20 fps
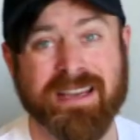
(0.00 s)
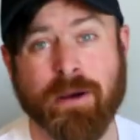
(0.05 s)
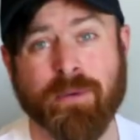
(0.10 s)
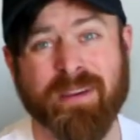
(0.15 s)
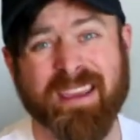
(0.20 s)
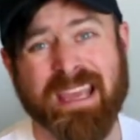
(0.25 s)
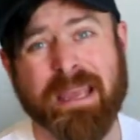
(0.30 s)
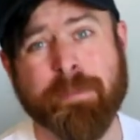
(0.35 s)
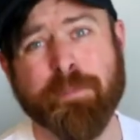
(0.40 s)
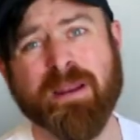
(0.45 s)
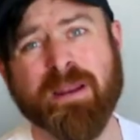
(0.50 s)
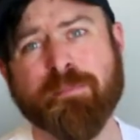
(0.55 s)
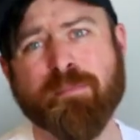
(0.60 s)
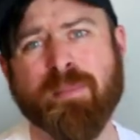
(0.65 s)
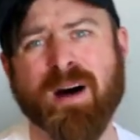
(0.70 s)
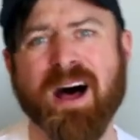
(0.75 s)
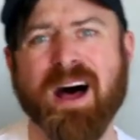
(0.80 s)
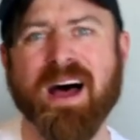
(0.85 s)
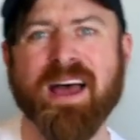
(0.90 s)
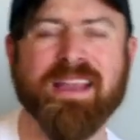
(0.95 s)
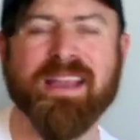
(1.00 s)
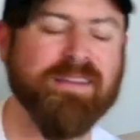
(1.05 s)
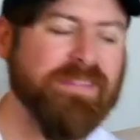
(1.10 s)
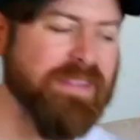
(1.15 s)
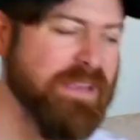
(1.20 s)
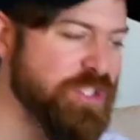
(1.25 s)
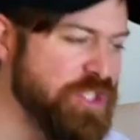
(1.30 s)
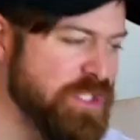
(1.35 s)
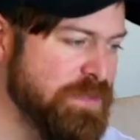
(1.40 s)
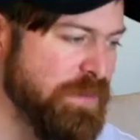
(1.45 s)
Now keep in mind
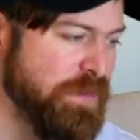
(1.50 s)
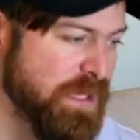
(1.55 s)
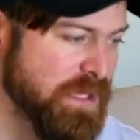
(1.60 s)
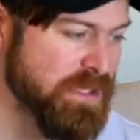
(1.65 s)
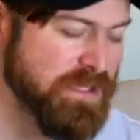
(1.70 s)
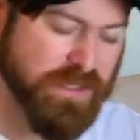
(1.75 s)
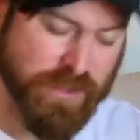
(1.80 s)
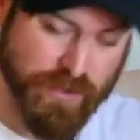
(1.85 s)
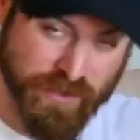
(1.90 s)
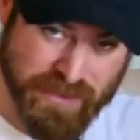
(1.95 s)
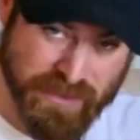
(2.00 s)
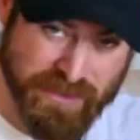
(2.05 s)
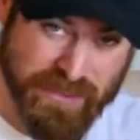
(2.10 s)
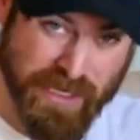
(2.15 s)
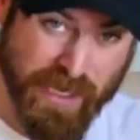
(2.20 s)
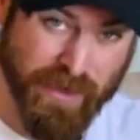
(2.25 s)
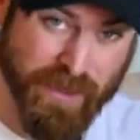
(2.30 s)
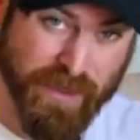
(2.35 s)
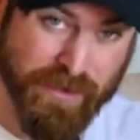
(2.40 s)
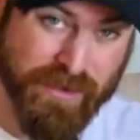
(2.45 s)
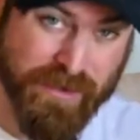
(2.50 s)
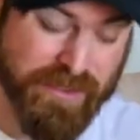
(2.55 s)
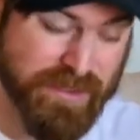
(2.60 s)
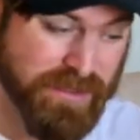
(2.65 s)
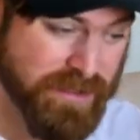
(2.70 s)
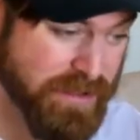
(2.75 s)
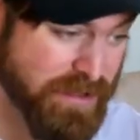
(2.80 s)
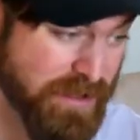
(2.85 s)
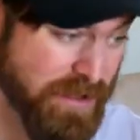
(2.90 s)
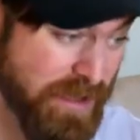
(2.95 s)
that just because they're selling
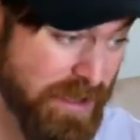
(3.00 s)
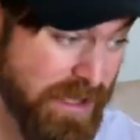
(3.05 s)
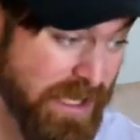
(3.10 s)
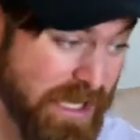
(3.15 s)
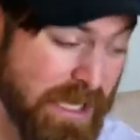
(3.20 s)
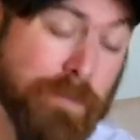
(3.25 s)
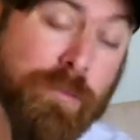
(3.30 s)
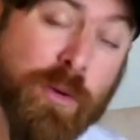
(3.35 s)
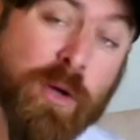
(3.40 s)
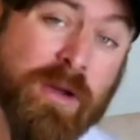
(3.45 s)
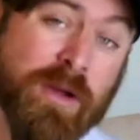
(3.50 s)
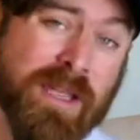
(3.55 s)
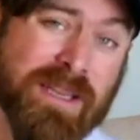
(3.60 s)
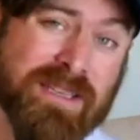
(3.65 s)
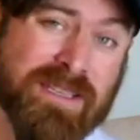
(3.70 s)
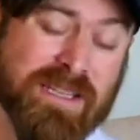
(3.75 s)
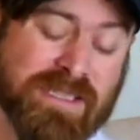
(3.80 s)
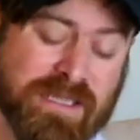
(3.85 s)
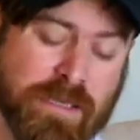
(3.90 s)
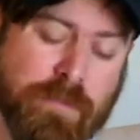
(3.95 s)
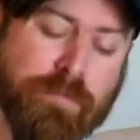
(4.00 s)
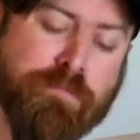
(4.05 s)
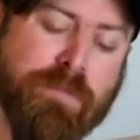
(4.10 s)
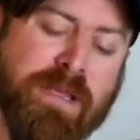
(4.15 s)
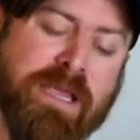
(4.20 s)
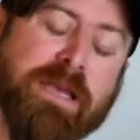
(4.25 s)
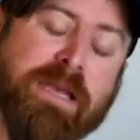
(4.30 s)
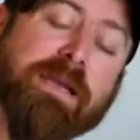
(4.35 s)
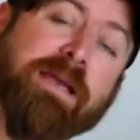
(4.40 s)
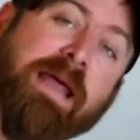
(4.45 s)
this ebook, it doesn't
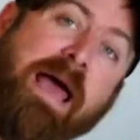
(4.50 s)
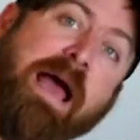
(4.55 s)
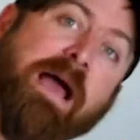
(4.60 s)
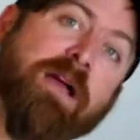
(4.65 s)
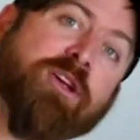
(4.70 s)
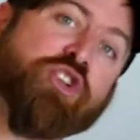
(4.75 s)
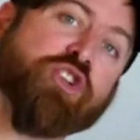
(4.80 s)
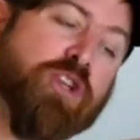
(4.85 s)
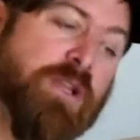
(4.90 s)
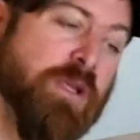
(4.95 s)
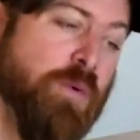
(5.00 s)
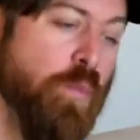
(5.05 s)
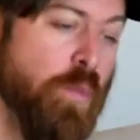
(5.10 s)
mean it actually